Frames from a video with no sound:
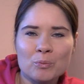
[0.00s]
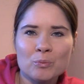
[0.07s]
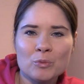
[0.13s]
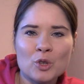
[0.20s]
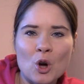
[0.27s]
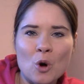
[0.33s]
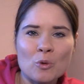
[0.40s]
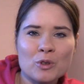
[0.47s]

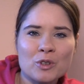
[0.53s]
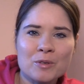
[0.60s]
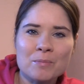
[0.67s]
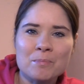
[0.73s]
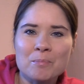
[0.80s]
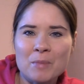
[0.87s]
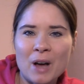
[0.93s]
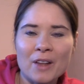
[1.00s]
knows
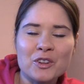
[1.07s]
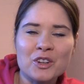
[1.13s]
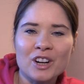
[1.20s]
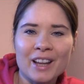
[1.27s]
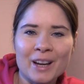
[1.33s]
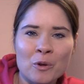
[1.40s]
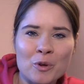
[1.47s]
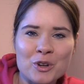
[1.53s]
other
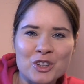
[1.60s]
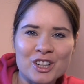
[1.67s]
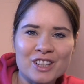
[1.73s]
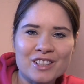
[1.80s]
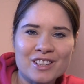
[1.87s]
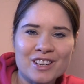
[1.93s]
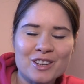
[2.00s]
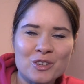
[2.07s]

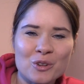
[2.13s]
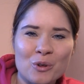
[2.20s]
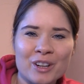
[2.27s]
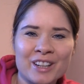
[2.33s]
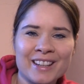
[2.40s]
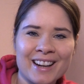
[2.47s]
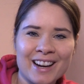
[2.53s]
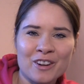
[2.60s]
languages. So
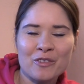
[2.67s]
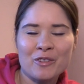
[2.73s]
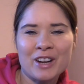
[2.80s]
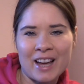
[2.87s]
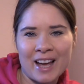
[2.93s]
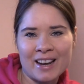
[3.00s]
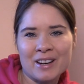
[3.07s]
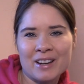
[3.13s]
he kind of
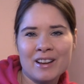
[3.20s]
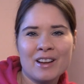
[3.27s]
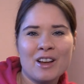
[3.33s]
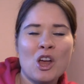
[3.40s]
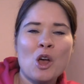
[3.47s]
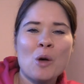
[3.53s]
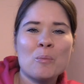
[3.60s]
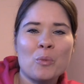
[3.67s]
can
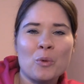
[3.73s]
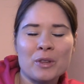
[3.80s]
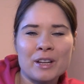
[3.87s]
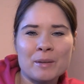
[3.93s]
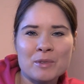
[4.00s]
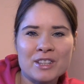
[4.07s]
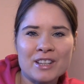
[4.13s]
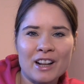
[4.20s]
put
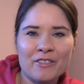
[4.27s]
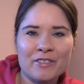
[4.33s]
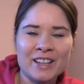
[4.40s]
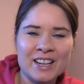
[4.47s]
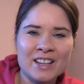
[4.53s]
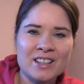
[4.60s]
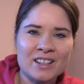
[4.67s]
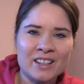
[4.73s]
himself
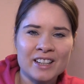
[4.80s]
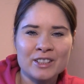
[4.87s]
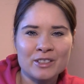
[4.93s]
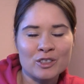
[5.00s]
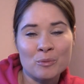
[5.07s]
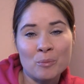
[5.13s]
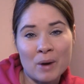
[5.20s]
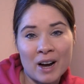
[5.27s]
easily into
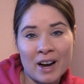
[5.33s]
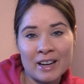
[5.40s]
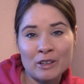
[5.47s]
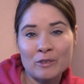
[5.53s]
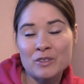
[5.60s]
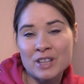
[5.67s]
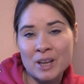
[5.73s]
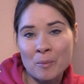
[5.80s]
the mind
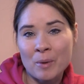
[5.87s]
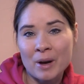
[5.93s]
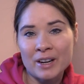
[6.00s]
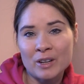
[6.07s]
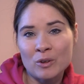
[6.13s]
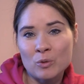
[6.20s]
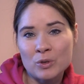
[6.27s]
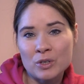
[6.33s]
of
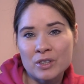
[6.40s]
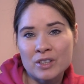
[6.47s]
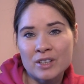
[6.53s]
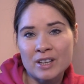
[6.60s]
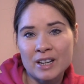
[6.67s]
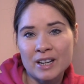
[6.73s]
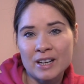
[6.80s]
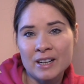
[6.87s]
somebody
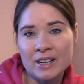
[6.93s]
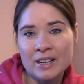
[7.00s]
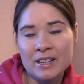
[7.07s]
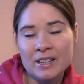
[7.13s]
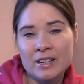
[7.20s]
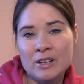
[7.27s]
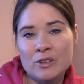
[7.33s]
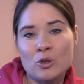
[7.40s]
who's
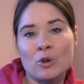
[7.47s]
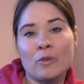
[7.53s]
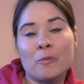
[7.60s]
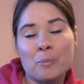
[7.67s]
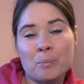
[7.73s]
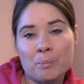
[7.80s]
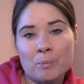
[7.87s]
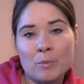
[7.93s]
sort of
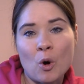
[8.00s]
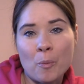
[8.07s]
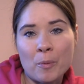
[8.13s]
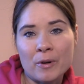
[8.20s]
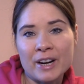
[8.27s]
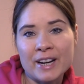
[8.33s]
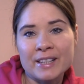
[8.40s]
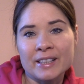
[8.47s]

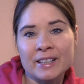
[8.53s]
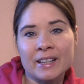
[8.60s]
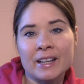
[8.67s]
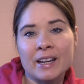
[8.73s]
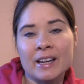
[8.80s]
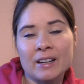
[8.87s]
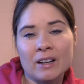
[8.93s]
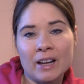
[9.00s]
operating
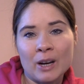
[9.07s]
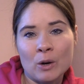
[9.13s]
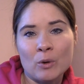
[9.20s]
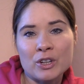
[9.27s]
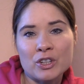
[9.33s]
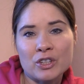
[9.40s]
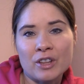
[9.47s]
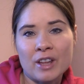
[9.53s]
in a
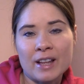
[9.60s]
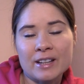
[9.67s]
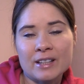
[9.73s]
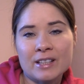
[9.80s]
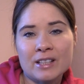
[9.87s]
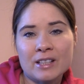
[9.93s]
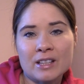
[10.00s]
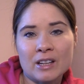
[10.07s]
language
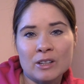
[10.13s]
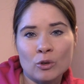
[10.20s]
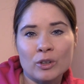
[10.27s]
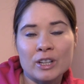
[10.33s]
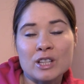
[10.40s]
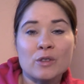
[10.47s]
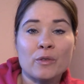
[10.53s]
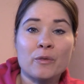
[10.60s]
that's not
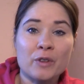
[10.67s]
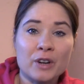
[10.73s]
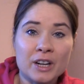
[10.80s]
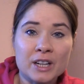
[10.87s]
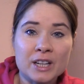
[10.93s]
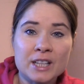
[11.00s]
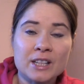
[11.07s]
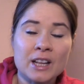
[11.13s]
his
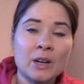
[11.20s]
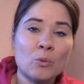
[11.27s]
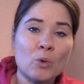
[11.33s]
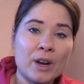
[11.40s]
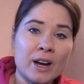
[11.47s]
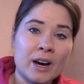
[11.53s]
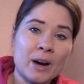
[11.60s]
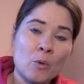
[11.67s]
first, and
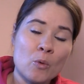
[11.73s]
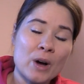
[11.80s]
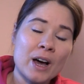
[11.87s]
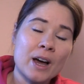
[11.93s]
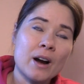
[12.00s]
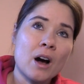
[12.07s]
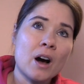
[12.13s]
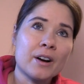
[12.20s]
where
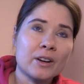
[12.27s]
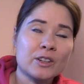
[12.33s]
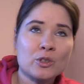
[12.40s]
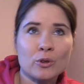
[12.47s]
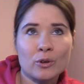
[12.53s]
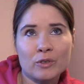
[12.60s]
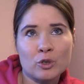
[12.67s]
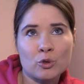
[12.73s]
are
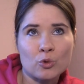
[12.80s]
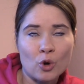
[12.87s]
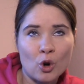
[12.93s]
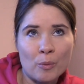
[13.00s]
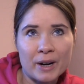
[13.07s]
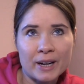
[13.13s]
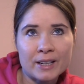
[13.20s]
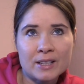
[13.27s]
sort of the
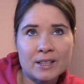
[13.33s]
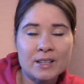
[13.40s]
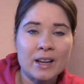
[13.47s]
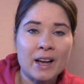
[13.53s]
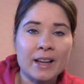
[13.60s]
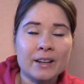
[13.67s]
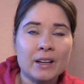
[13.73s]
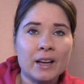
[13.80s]
drawbacks
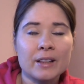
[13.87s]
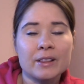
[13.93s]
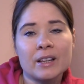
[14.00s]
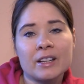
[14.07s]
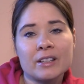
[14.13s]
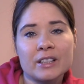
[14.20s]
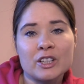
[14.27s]
and the